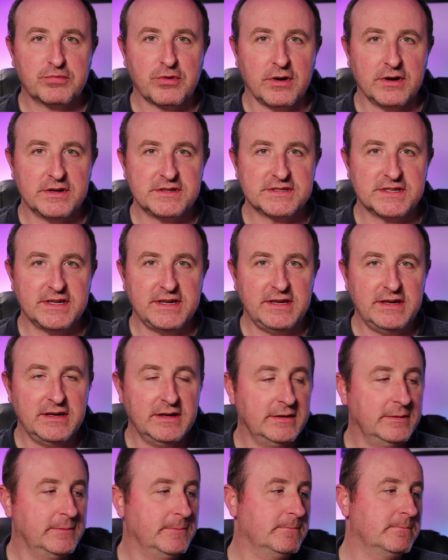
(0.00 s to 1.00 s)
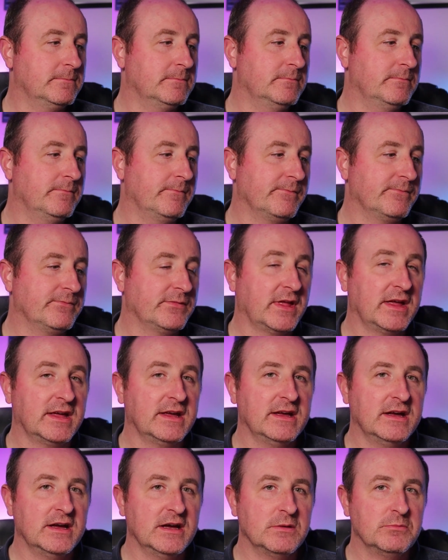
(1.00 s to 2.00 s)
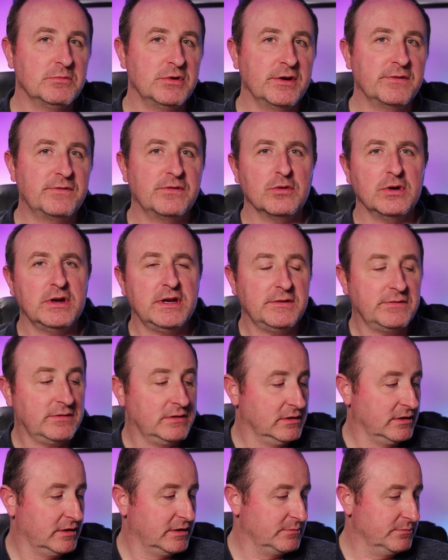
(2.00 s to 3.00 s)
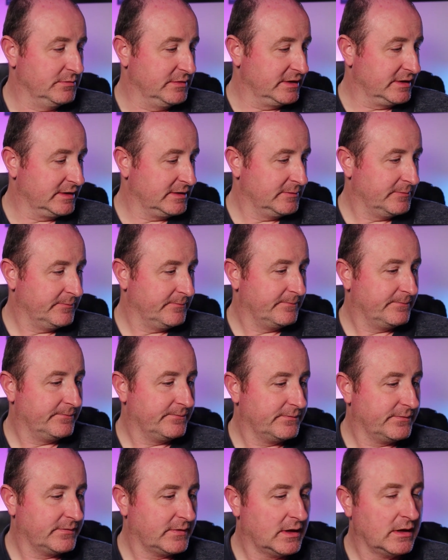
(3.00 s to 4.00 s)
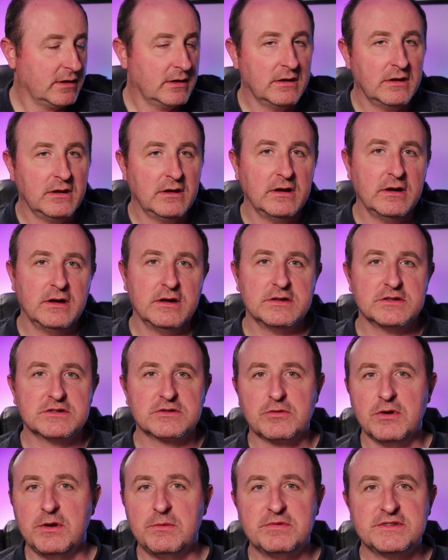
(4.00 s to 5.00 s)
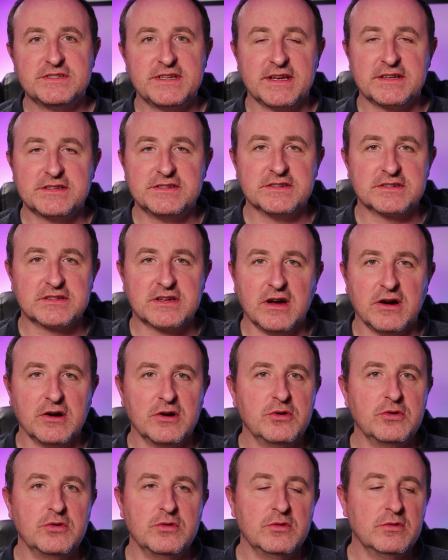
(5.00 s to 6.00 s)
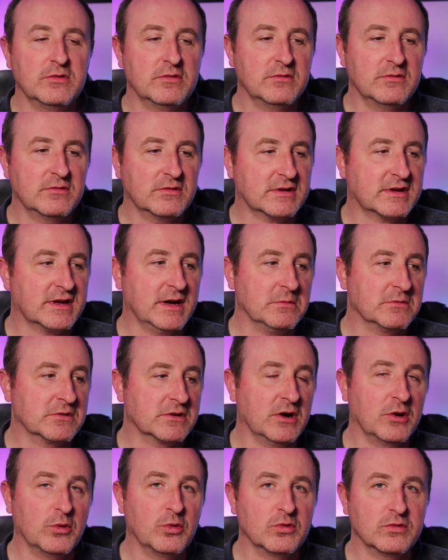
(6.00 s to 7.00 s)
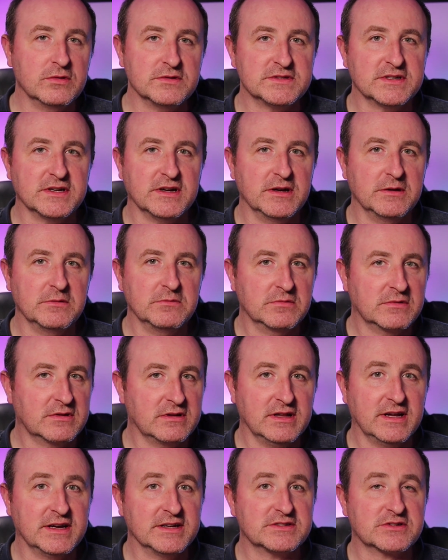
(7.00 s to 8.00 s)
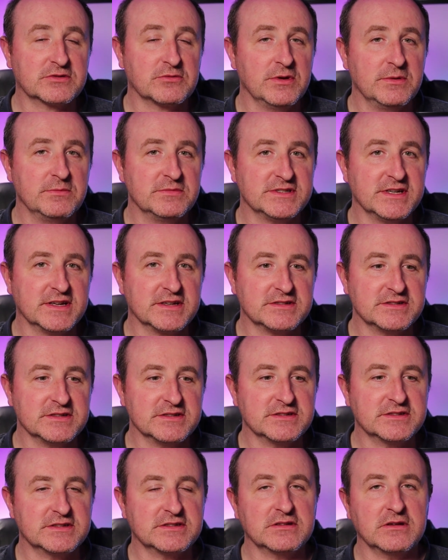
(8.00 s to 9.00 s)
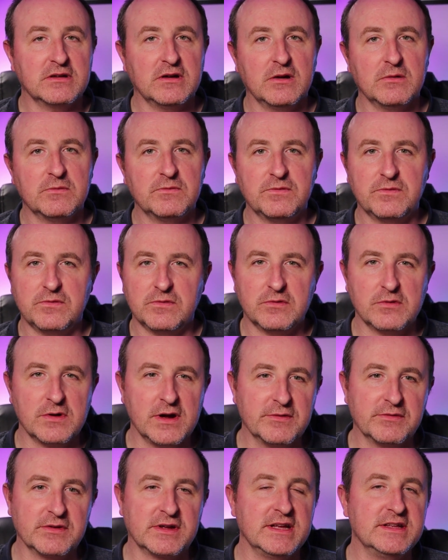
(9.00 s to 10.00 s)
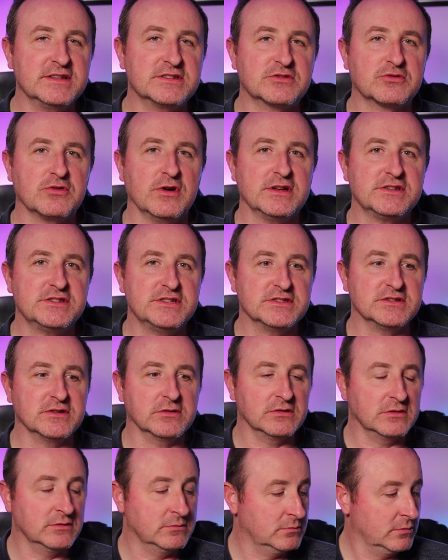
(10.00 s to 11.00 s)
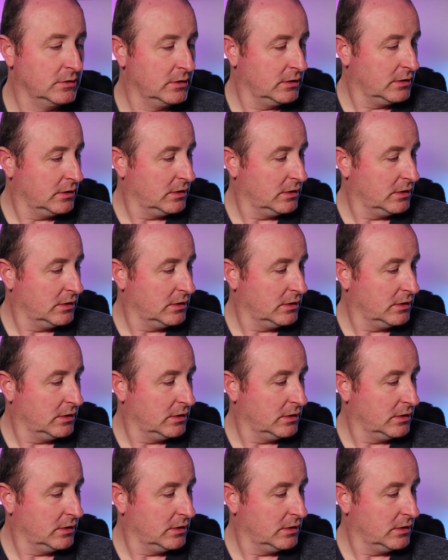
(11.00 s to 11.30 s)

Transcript: pricey, but if you're anything like me, screen protectors go come and go all the time. Glass screen protectors, I'm forever getting scratches on them.